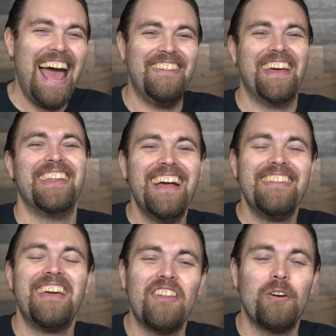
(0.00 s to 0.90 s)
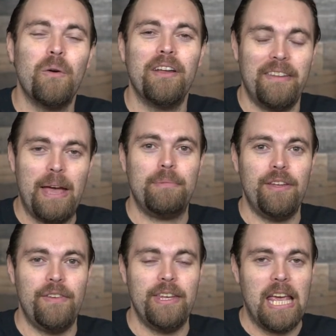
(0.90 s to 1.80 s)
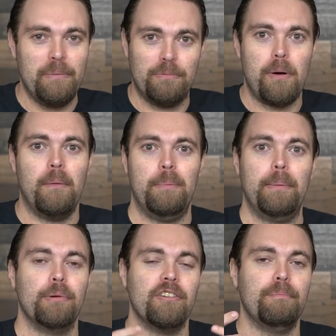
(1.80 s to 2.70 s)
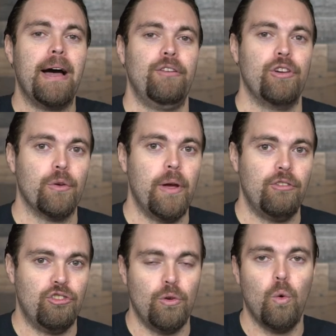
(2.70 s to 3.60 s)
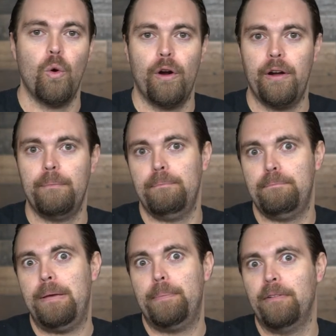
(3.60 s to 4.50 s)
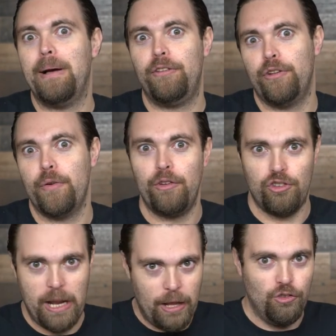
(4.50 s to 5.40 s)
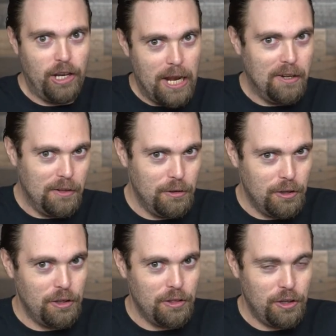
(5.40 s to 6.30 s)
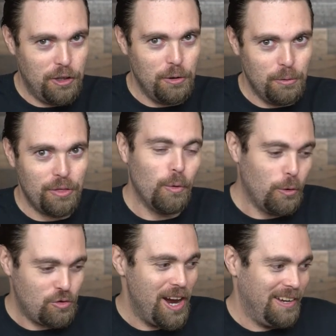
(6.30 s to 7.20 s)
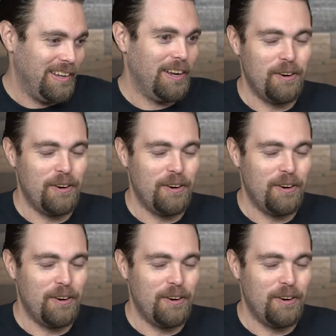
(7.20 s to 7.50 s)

and then the other one, the MTV game, is probably people of my generation or mm, people of my generation educating the, the, the, youth or trying to get